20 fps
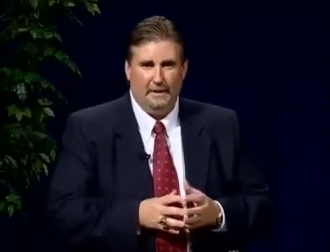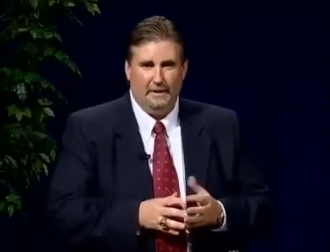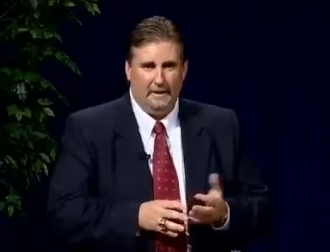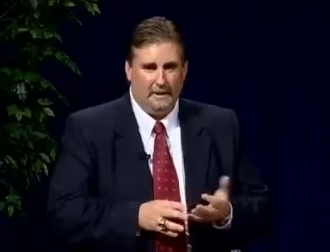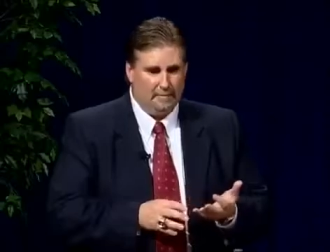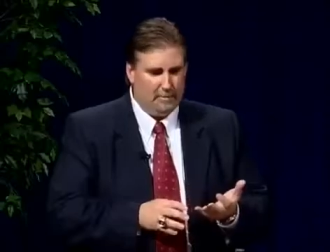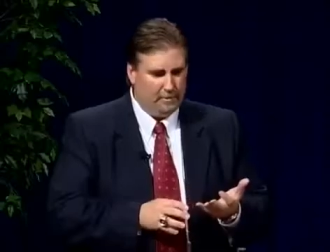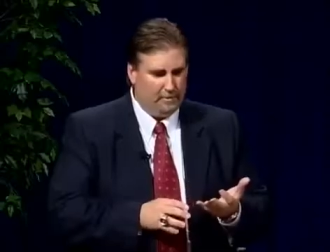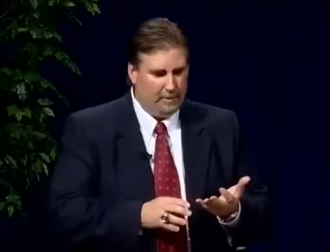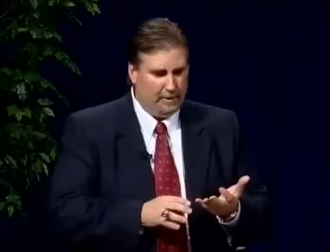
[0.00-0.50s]

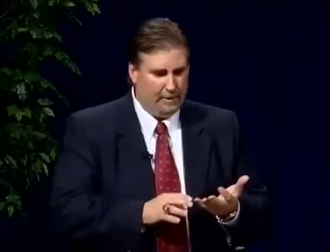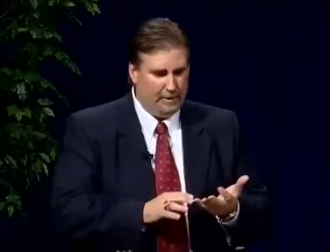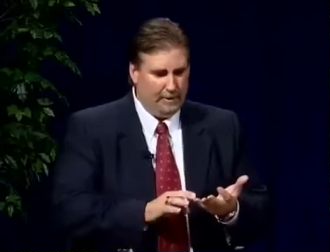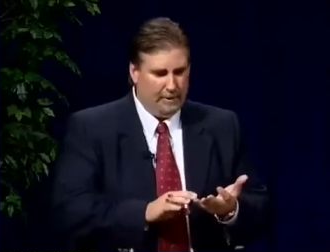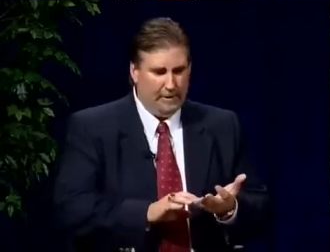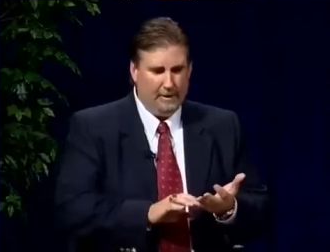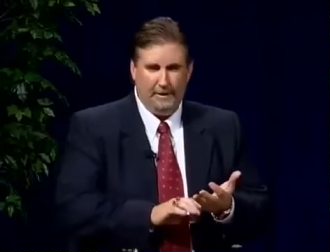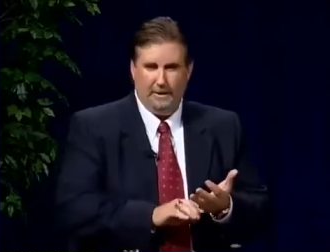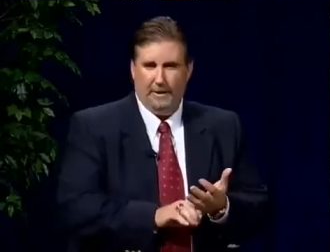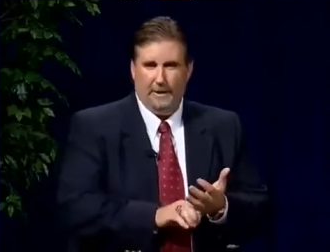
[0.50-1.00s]
Number
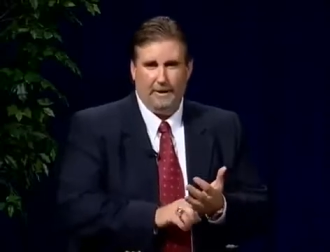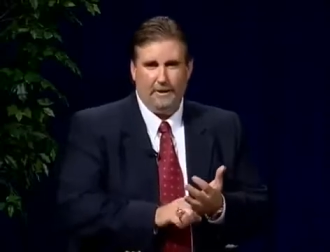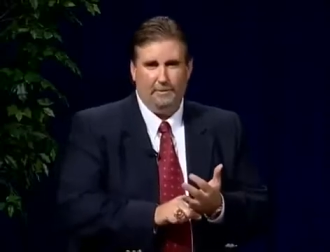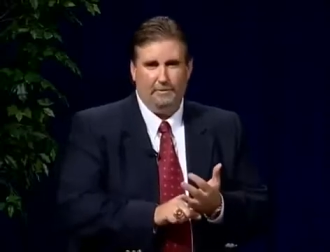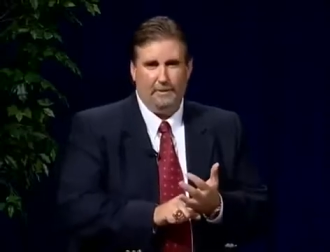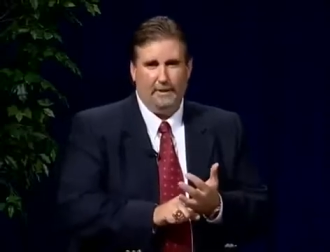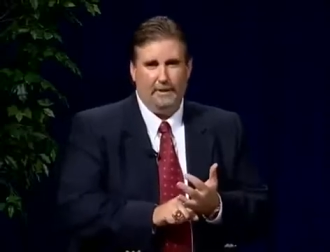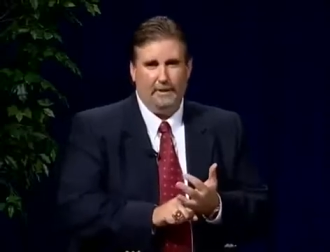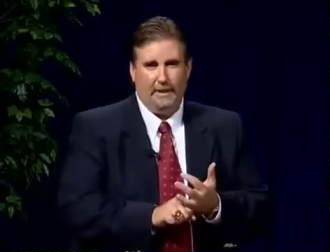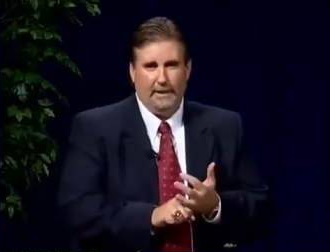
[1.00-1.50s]
one is, yes,
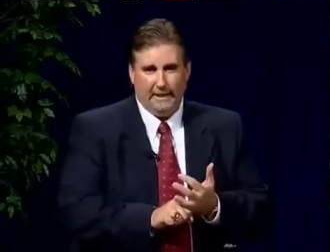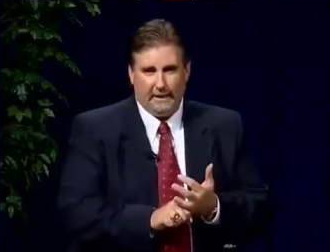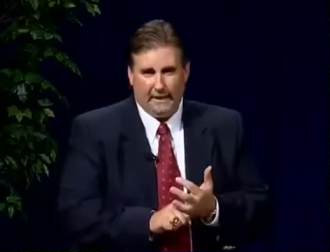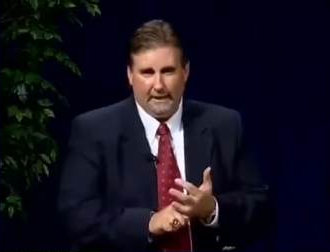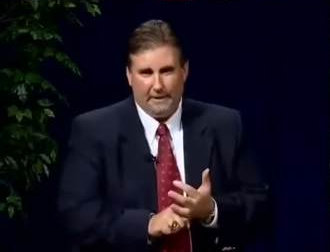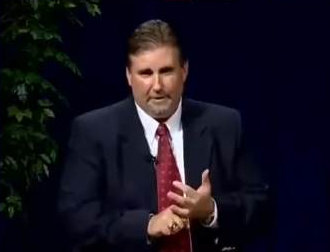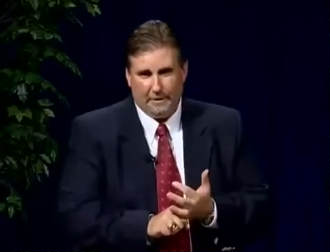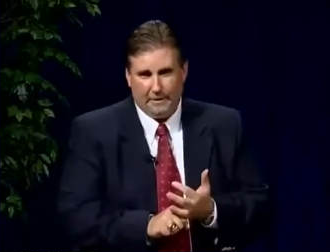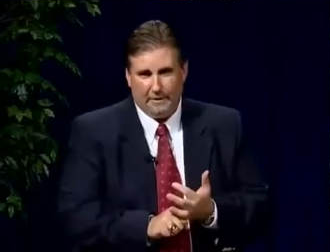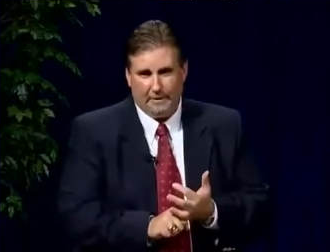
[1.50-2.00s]
we'd
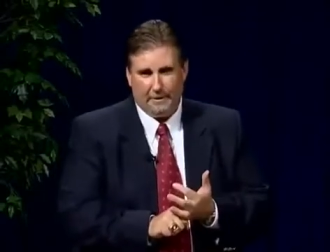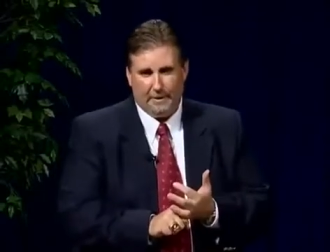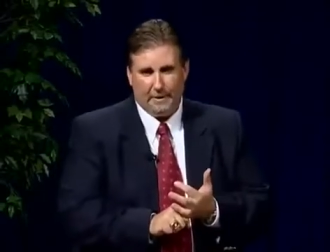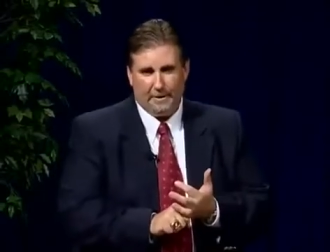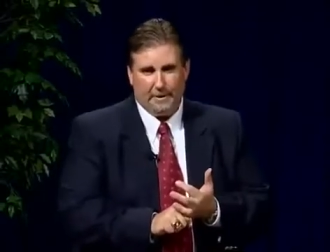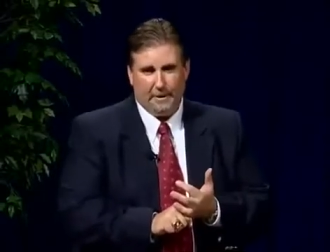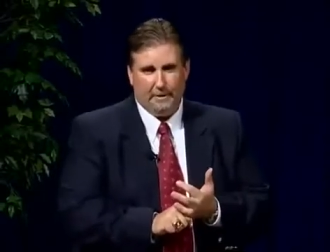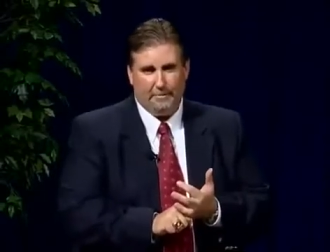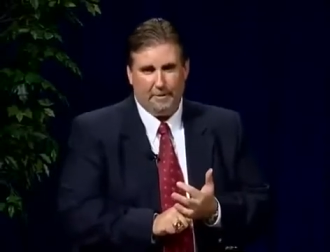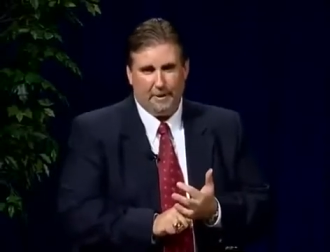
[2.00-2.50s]
like internal
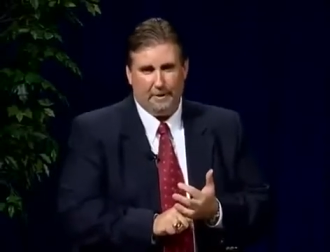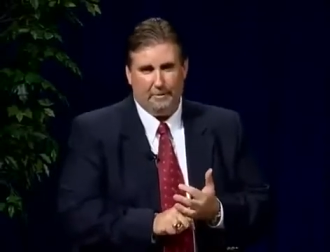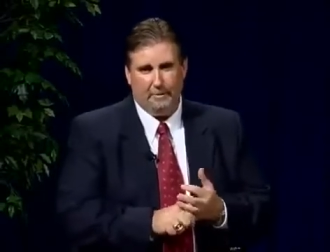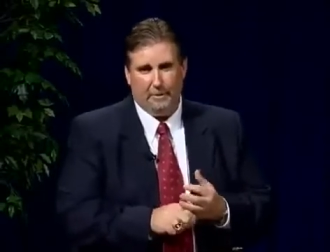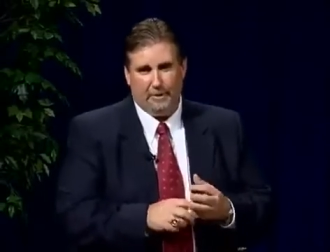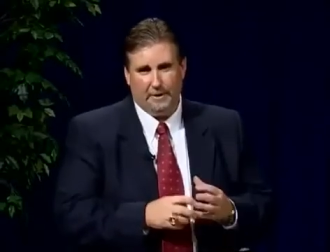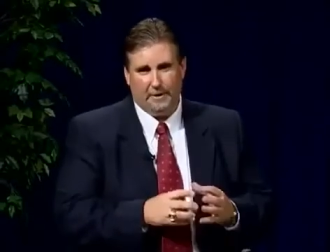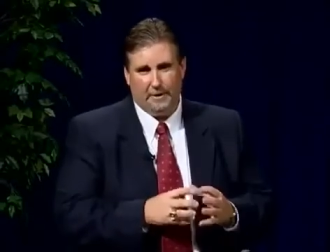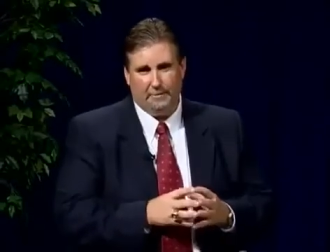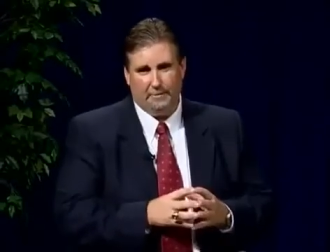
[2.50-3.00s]
consumption
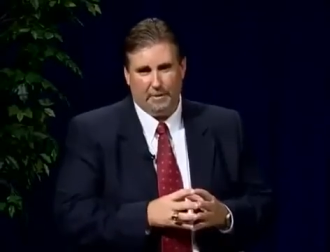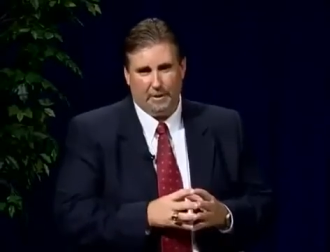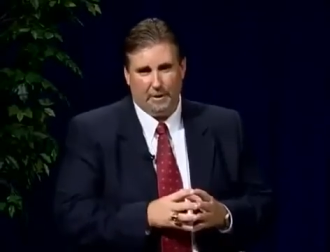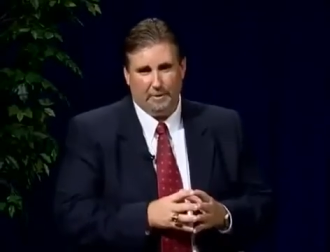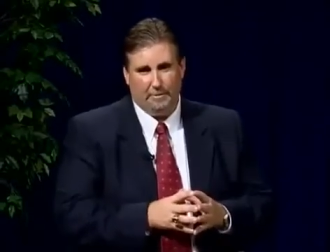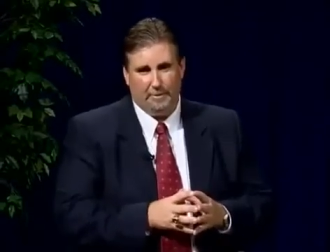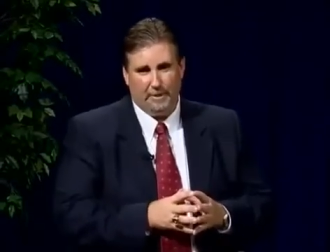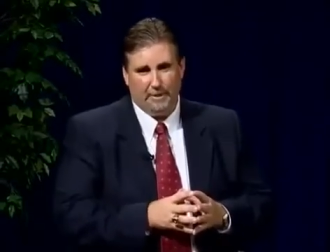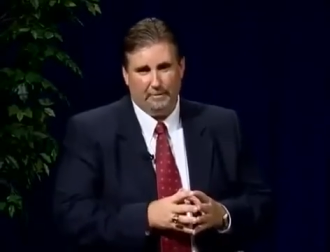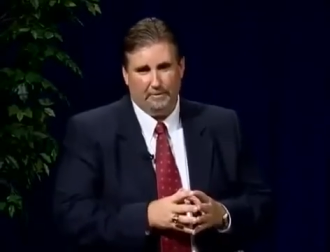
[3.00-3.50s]
where it's
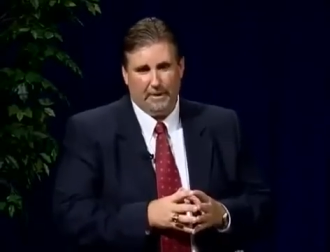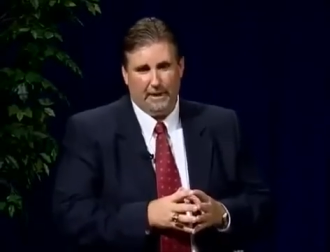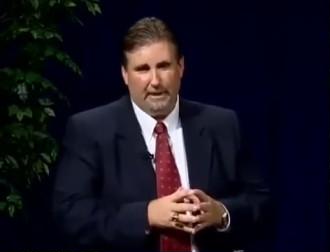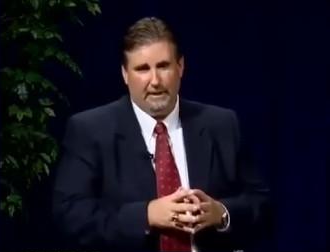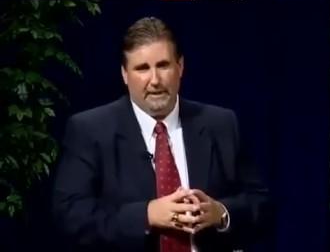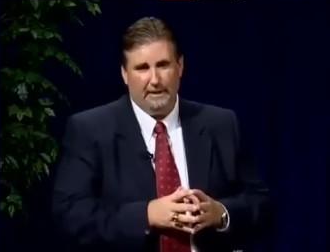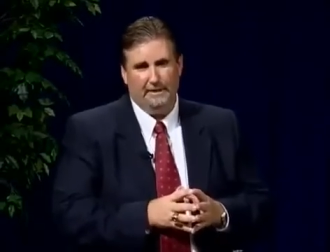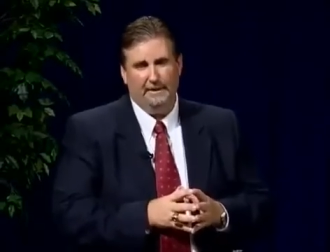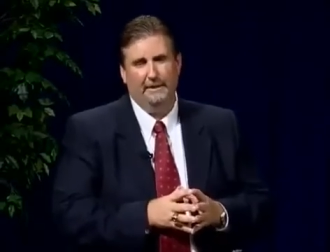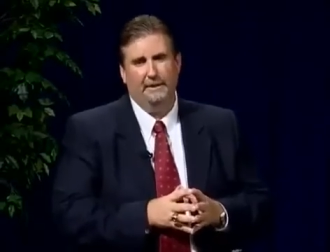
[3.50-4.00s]
appropriate, but
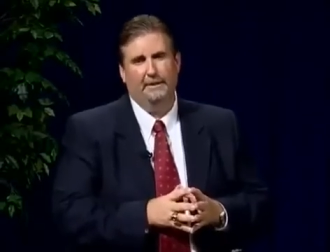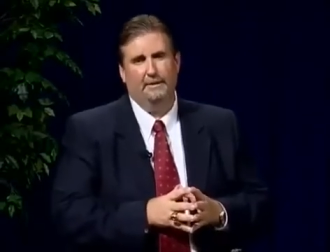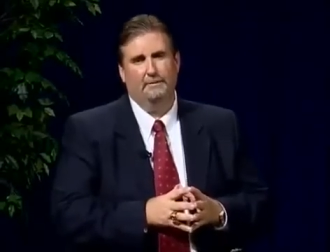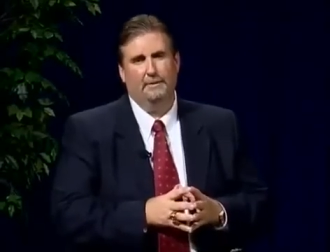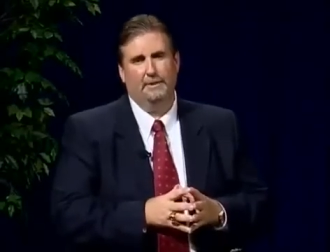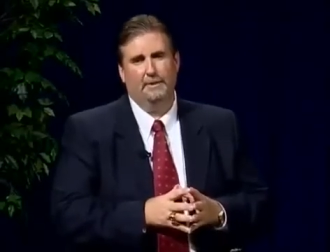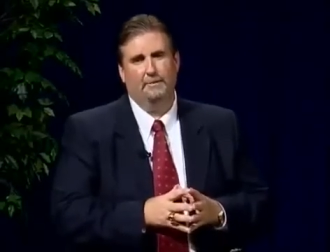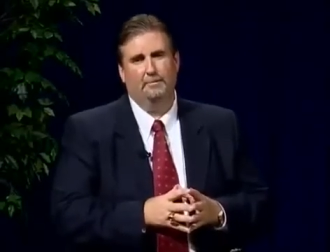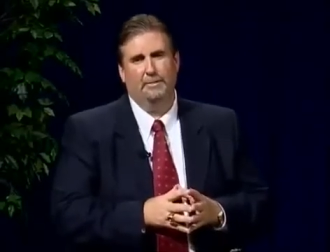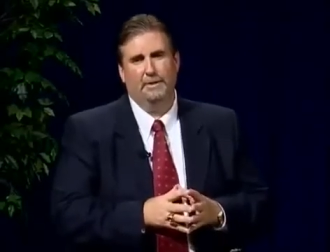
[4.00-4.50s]
I'll tell you
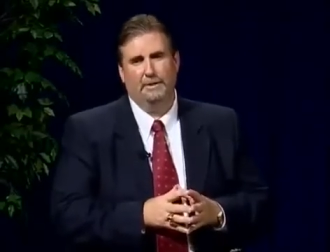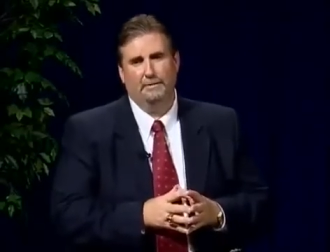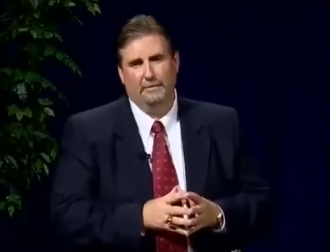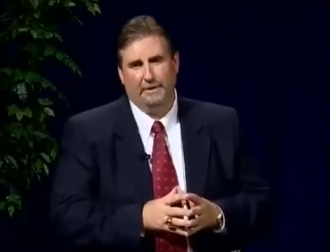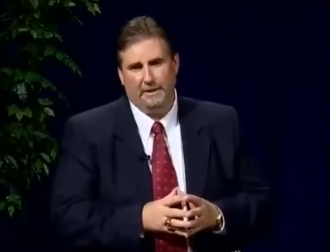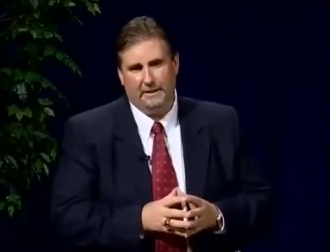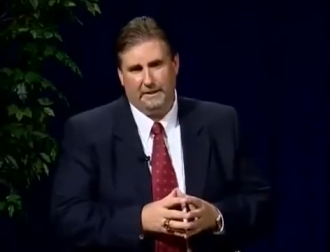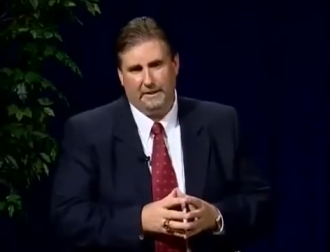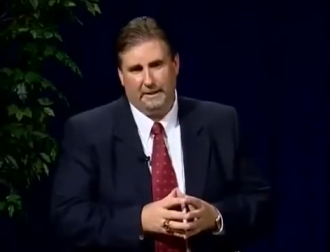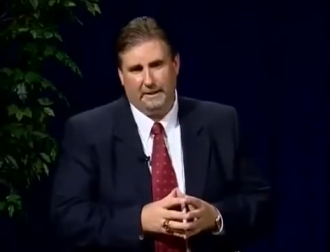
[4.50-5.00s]
what the big
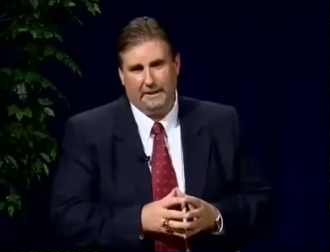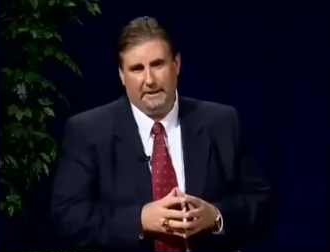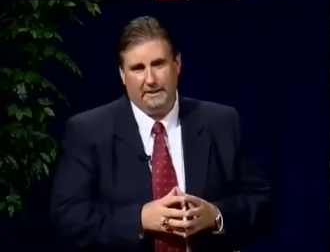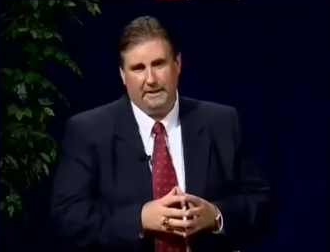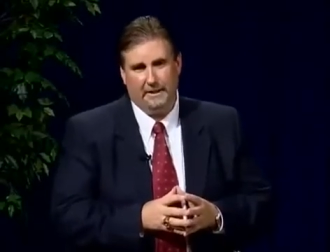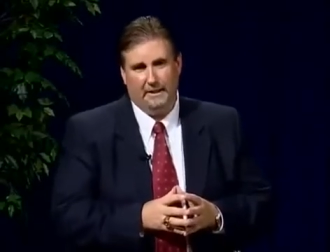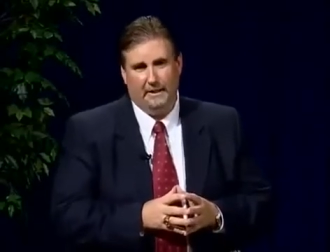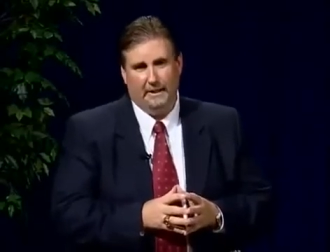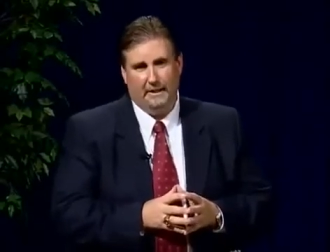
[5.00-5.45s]
reason is.